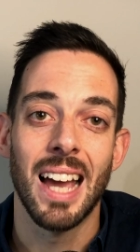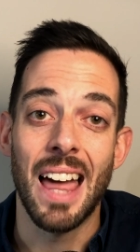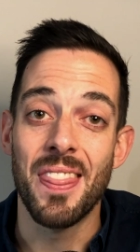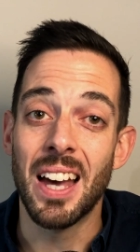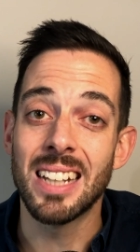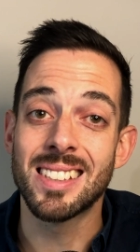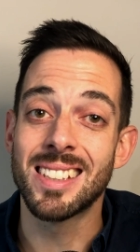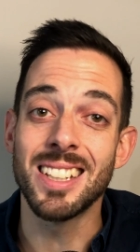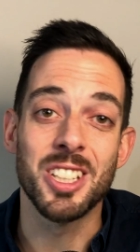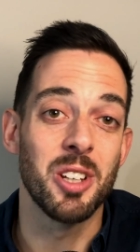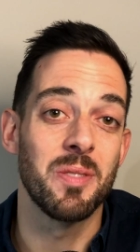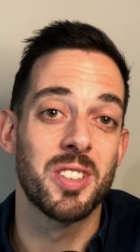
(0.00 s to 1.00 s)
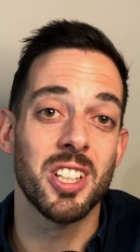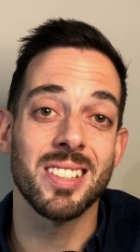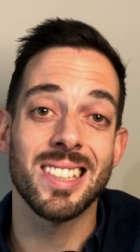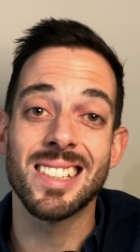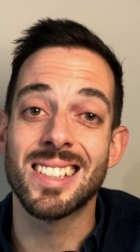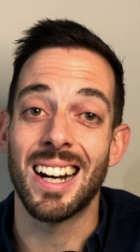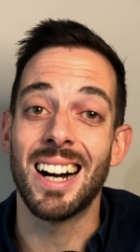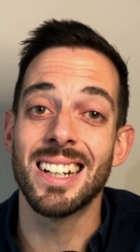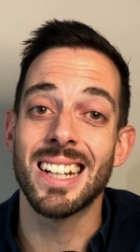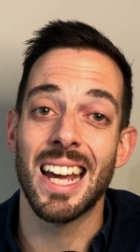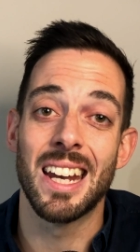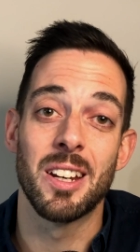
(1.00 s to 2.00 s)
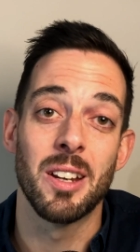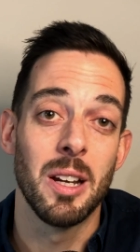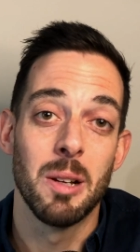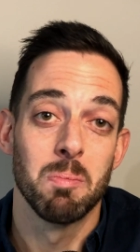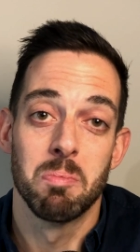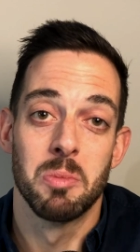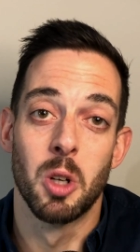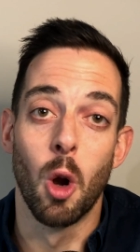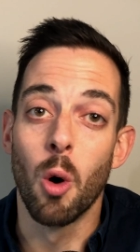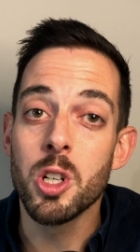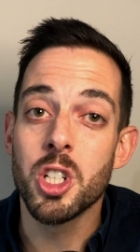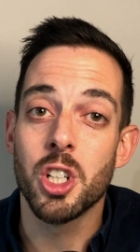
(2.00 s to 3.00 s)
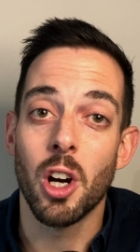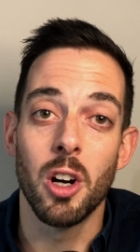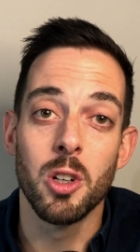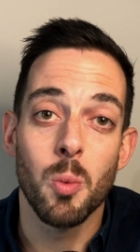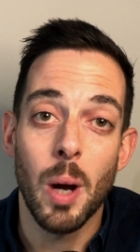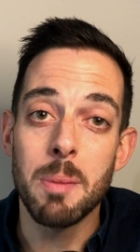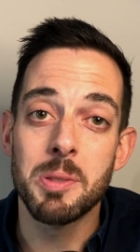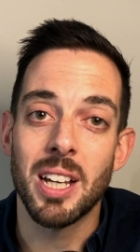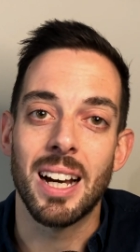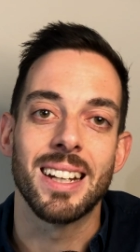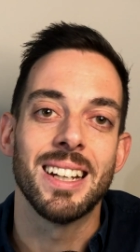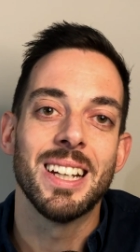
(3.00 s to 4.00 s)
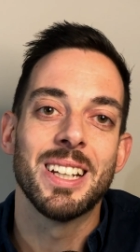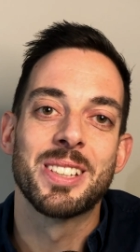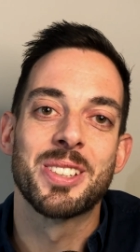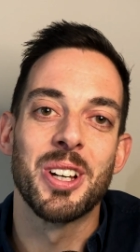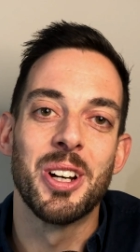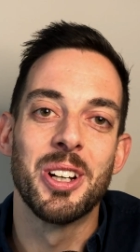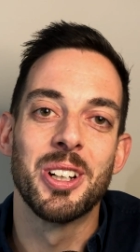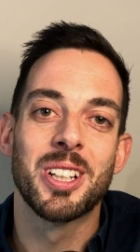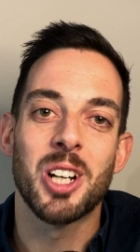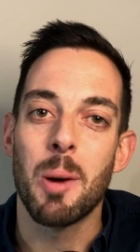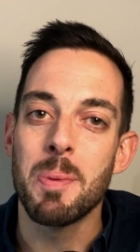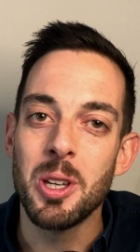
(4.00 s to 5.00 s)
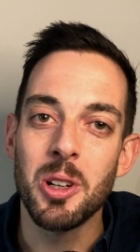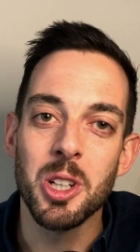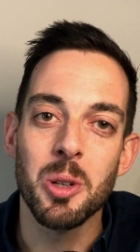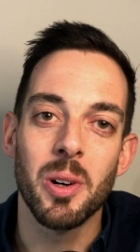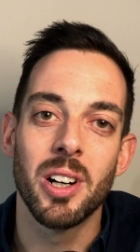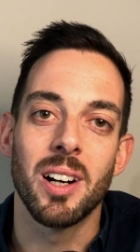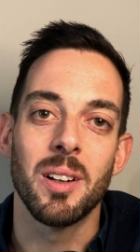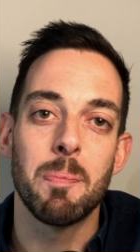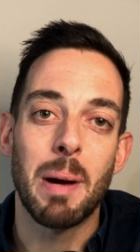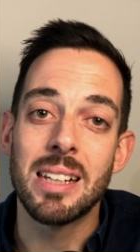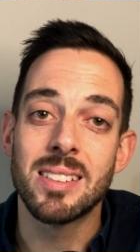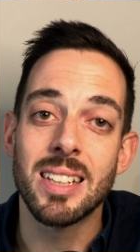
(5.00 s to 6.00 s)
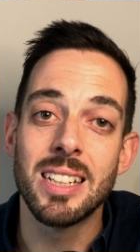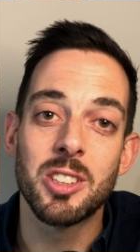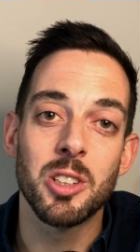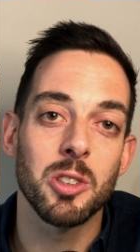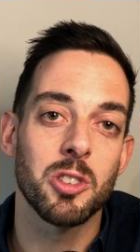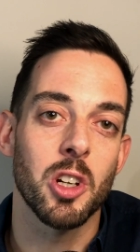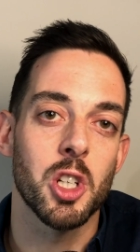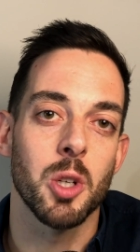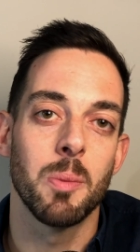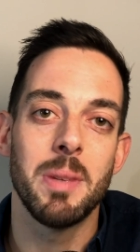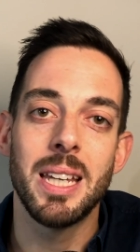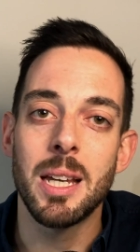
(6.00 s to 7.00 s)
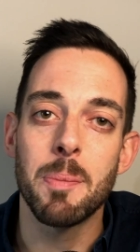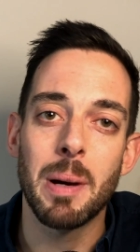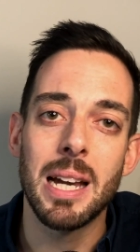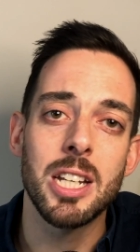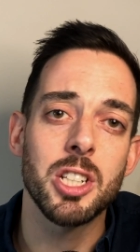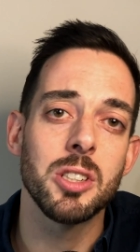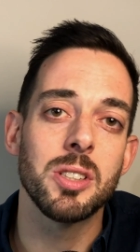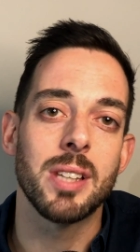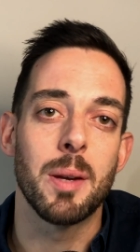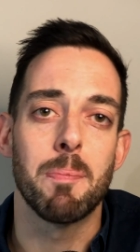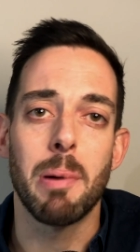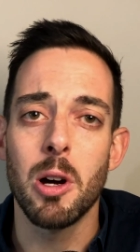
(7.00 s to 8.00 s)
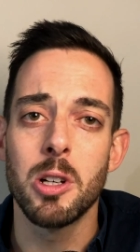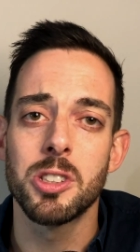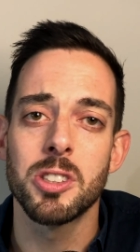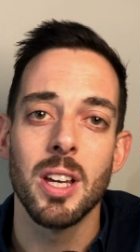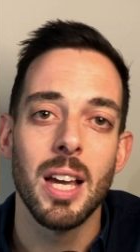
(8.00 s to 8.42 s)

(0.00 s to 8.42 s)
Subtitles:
And that's it. You've just designed and launched your own website. So copy your URL, paste it into your social media pages and posts